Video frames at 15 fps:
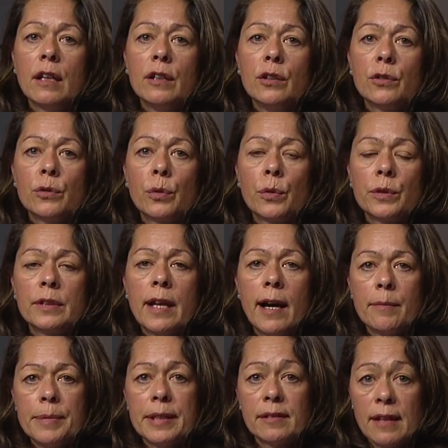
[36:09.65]
you'll
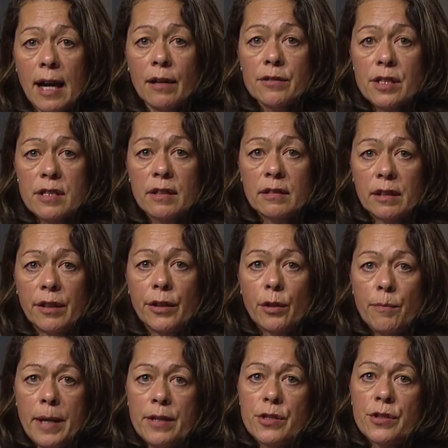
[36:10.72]
not be allowed to declare
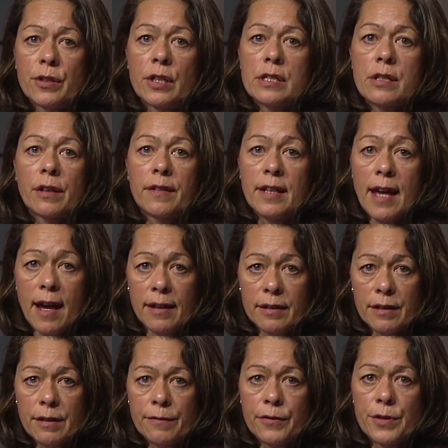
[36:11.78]
your major until the end
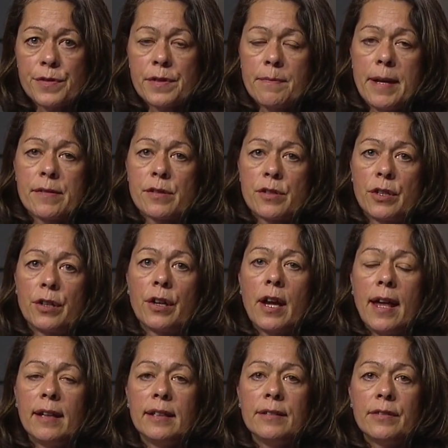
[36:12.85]
of the first semester,
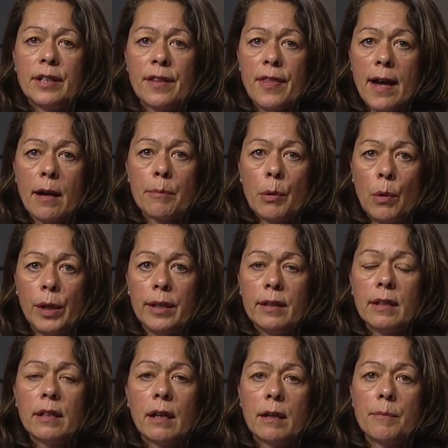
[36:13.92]
and even at that
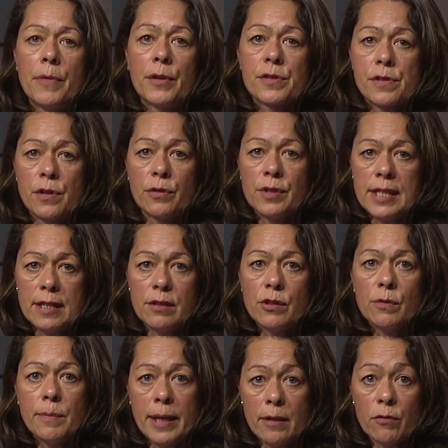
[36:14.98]
point, um, there's no need.
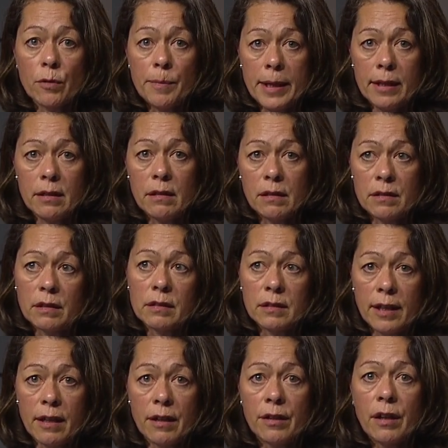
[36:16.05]
You may remain
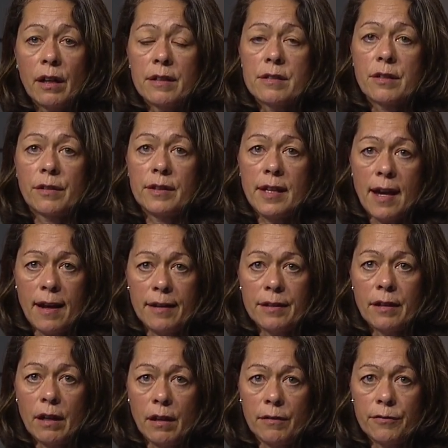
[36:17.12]
undeclared until the
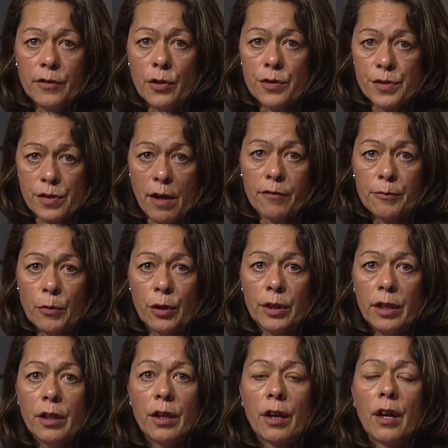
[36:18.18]
end of your sophomore
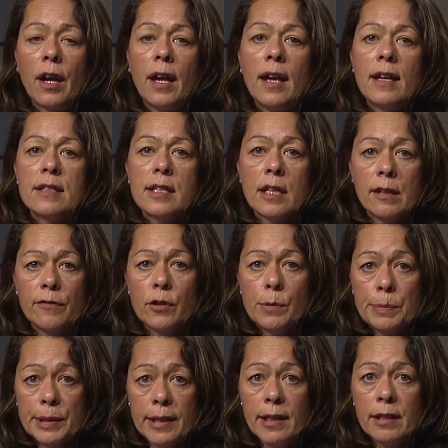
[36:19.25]
year to give you
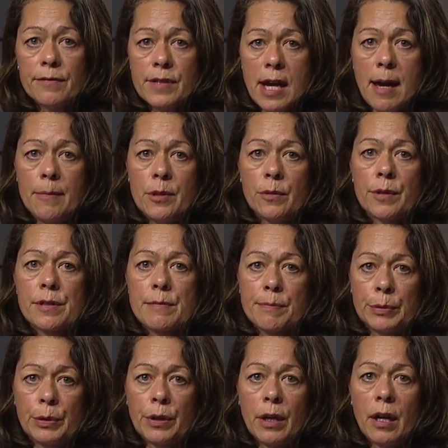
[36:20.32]
plenty of time to
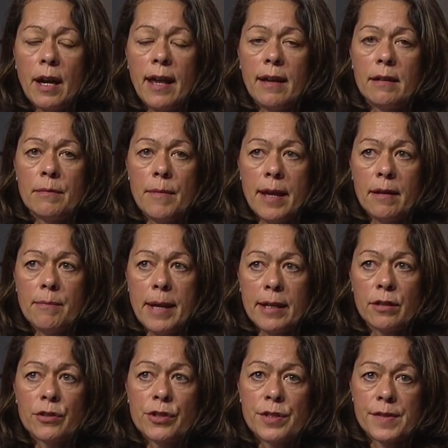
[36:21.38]
explore and, and
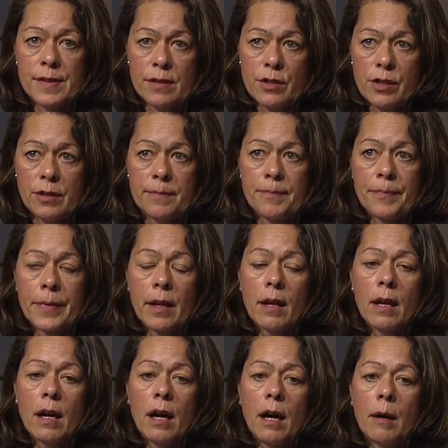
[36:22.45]
make your decision.
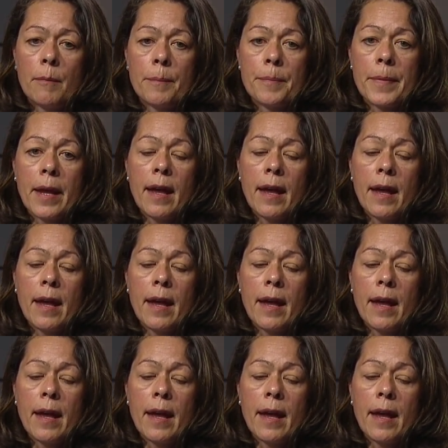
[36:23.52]
Um,